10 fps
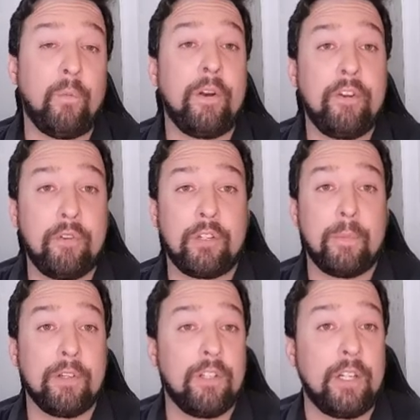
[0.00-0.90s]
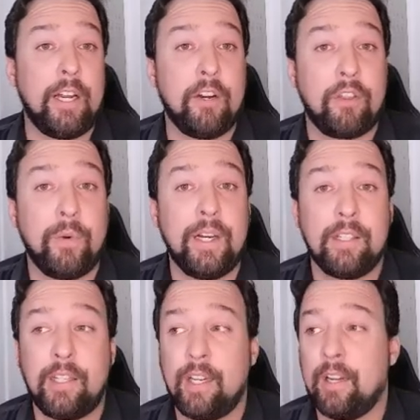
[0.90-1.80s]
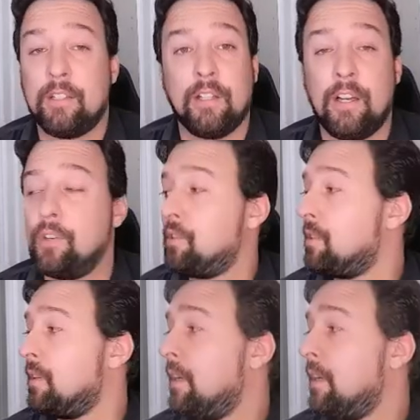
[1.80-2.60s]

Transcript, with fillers: when you, someone's looking at your 3D scene as it loads.